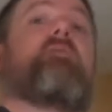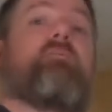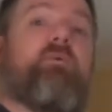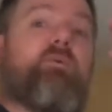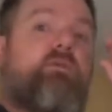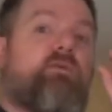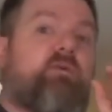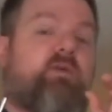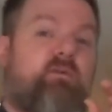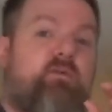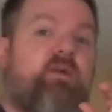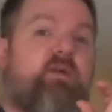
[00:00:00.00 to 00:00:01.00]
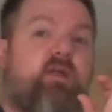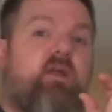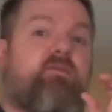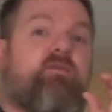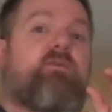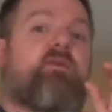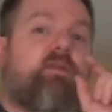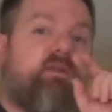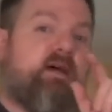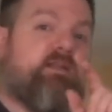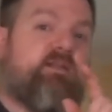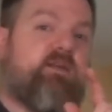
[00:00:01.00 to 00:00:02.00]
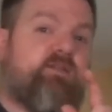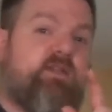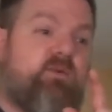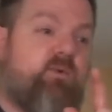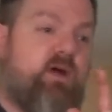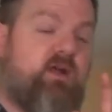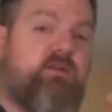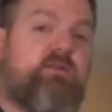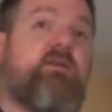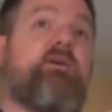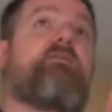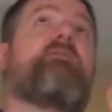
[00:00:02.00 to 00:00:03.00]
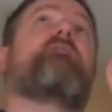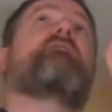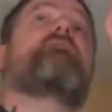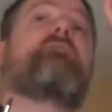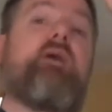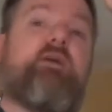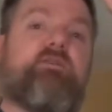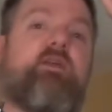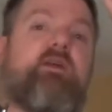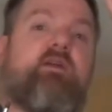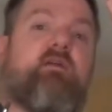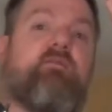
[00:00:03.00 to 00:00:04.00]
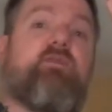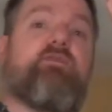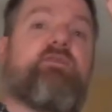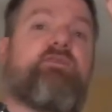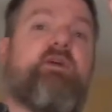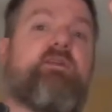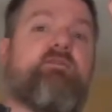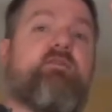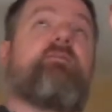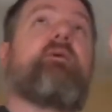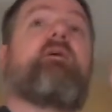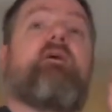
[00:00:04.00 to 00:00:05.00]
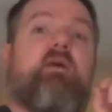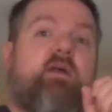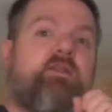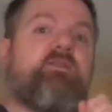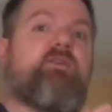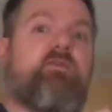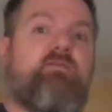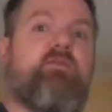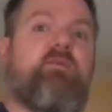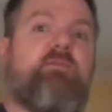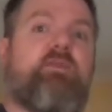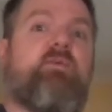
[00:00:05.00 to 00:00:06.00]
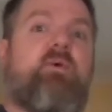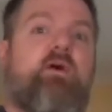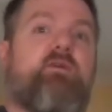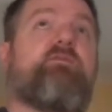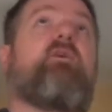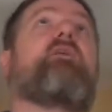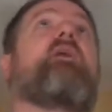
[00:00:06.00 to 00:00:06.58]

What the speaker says: But we do want to be very careful not to touch any wires until we actually get our voltage tester up there and just confirm that the wires aren't